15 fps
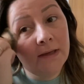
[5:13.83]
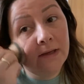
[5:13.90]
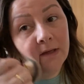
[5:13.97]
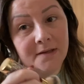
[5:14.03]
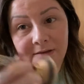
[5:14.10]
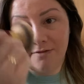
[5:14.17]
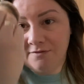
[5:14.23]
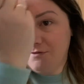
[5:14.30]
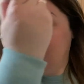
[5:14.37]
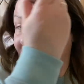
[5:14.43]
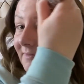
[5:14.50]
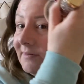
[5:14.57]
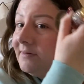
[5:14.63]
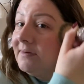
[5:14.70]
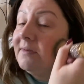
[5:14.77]
If
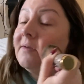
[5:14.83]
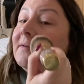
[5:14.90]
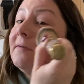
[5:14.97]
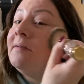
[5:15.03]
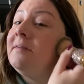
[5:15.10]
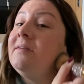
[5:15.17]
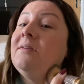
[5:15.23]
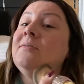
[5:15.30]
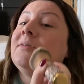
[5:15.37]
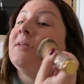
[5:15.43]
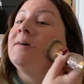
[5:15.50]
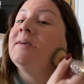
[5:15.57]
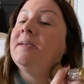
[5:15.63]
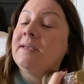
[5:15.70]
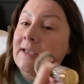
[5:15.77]
you
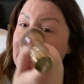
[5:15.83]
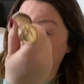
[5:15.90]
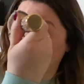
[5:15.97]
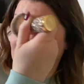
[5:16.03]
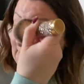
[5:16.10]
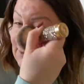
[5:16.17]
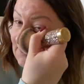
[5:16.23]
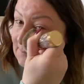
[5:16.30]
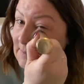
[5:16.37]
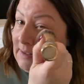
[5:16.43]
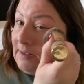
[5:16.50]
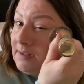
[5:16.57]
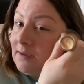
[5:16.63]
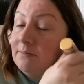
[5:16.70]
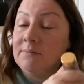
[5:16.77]
like caking on
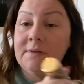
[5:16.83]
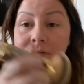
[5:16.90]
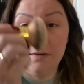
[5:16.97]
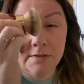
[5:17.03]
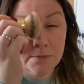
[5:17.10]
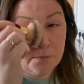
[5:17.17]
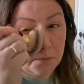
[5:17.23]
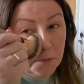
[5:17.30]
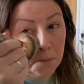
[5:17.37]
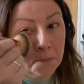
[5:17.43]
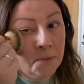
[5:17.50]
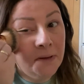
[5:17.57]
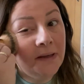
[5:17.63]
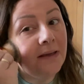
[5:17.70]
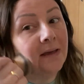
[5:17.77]
makeup, then this
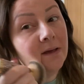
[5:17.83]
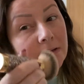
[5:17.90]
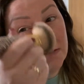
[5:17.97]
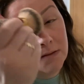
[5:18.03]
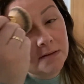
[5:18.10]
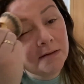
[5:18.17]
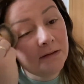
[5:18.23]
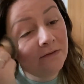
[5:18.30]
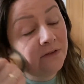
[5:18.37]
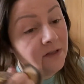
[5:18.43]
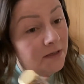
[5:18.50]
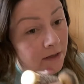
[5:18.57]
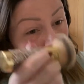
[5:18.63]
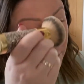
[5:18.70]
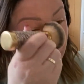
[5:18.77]
probably isn't the
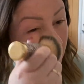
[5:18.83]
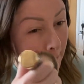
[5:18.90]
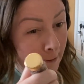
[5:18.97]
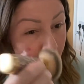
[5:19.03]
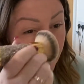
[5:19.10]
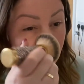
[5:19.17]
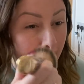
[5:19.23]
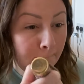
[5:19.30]
video for you,